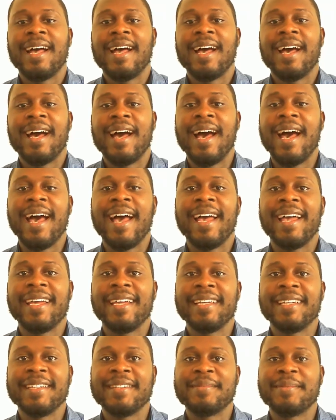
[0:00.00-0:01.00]

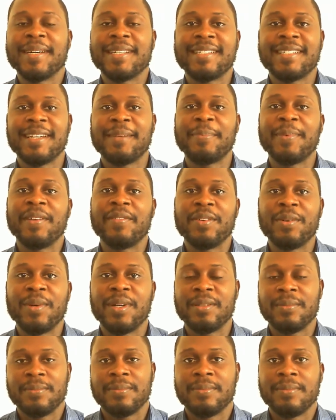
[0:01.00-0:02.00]
Hi, what's up
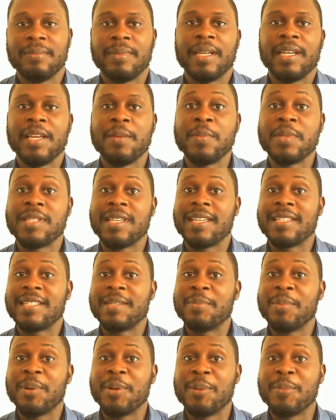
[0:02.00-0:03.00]
everyone? My name is Eti
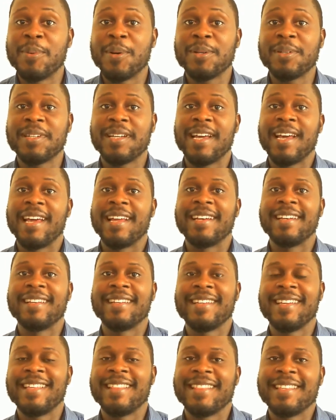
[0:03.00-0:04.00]
Mokobot, and
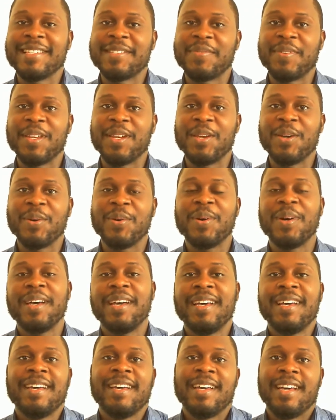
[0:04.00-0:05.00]
in this video
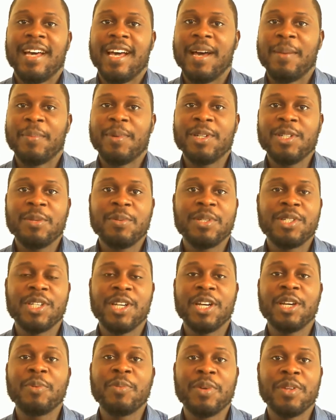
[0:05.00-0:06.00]
I'm going to be
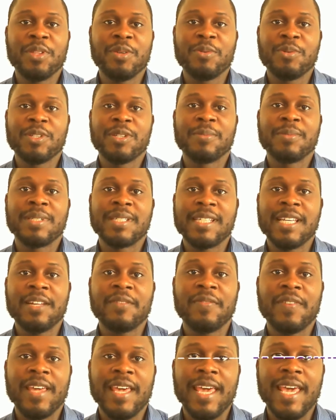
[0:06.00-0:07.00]
sharing with you some
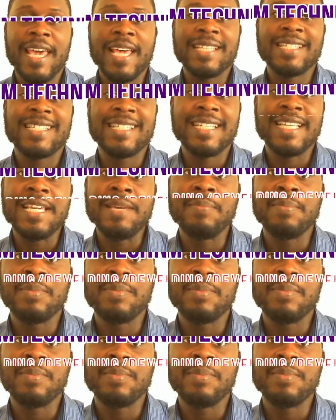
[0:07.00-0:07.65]
self-esteem